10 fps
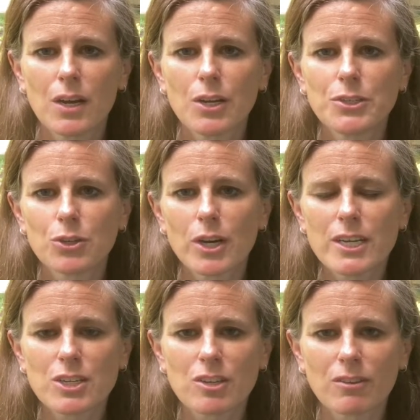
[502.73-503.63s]
a
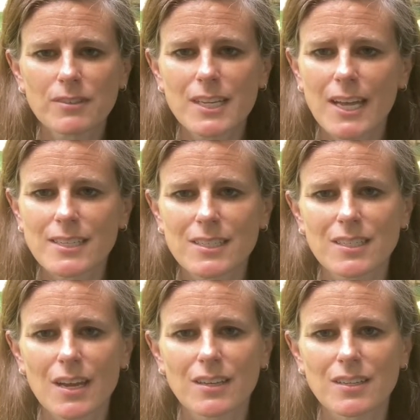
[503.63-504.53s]
duration of 10
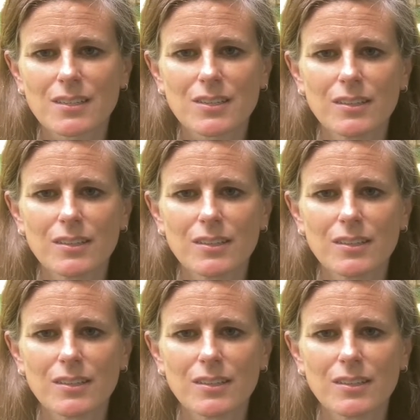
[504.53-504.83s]
seconds.